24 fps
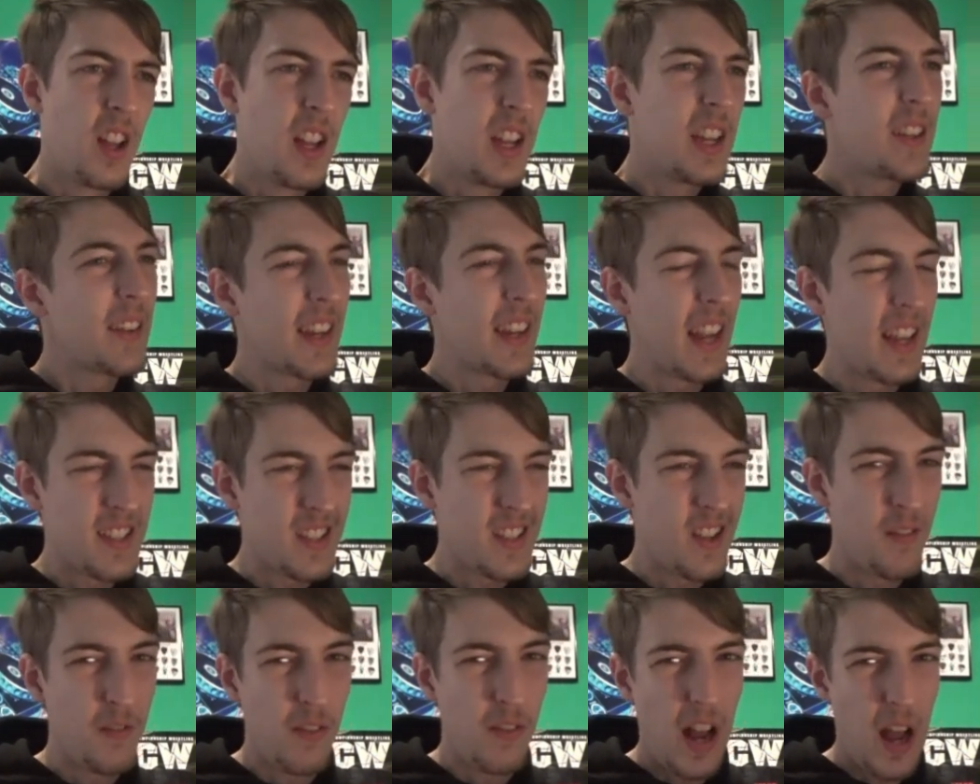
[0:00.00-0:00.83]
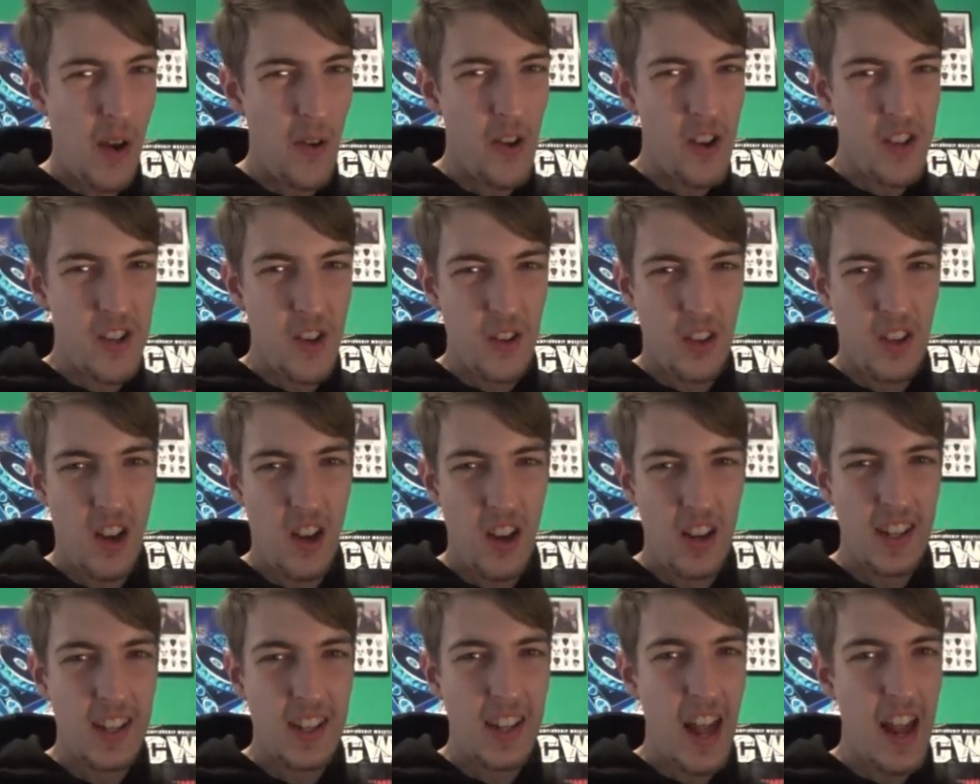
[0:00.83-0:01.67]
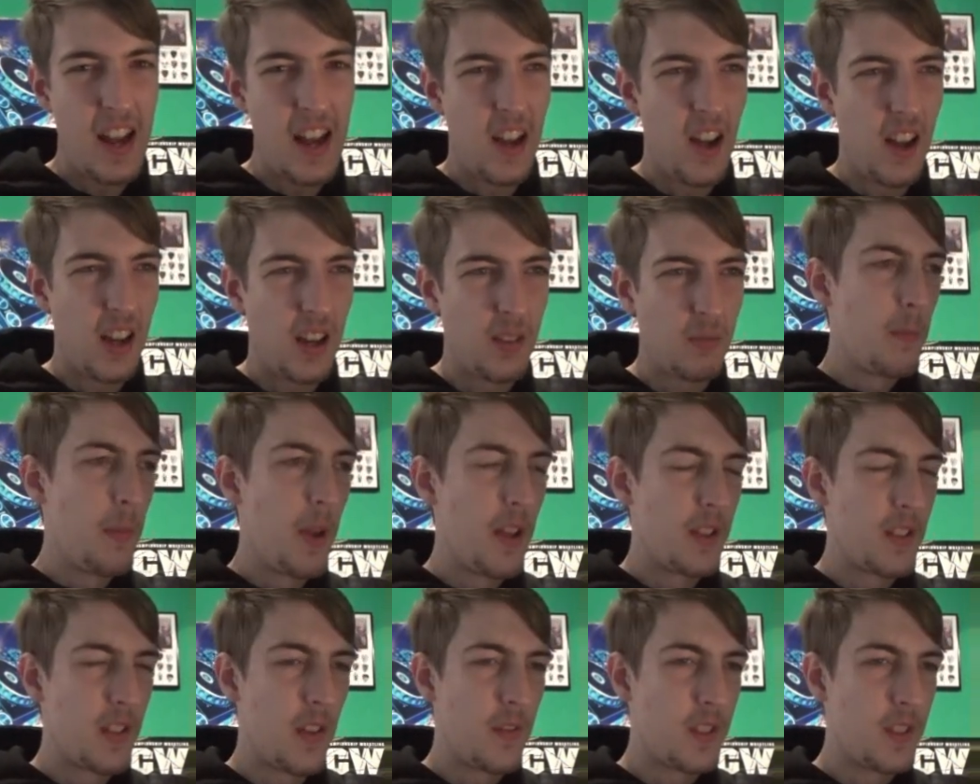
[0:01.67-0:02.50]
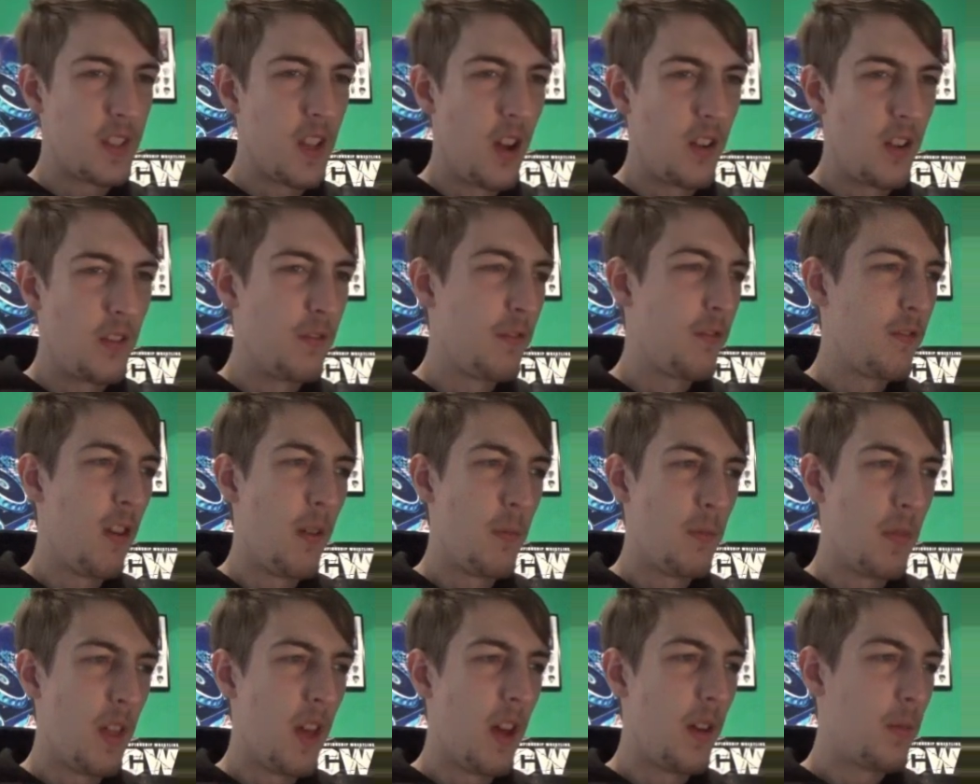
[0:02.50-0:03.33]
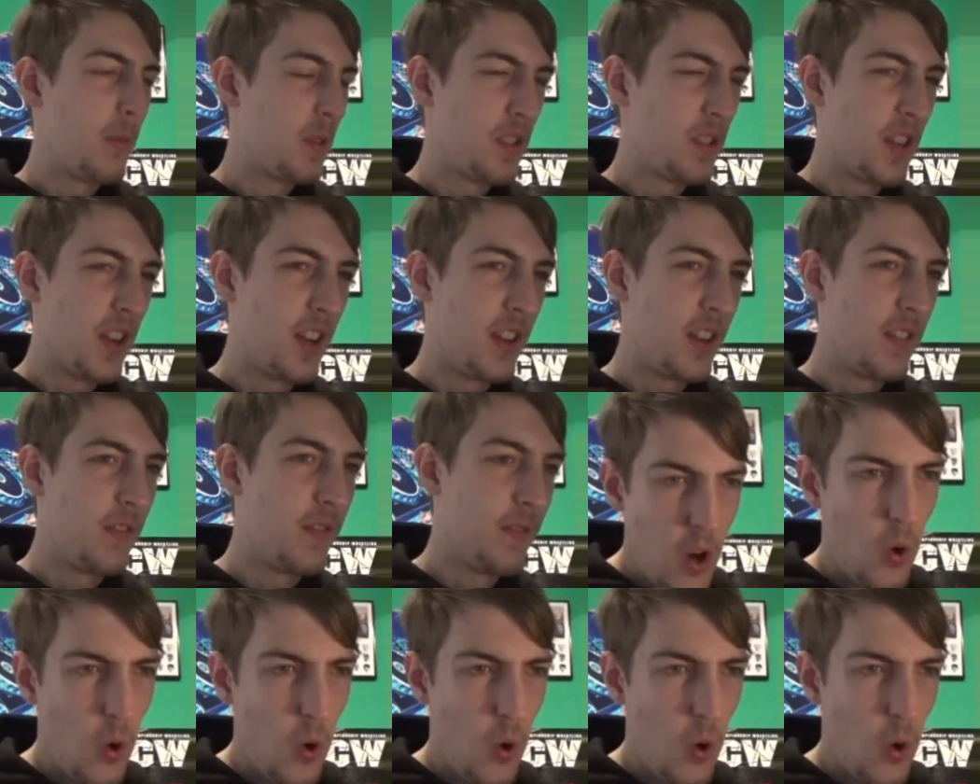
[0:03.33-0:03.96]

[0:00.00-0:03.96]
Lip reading: You can get sunflowers, you can like get like bits of sun from the machine.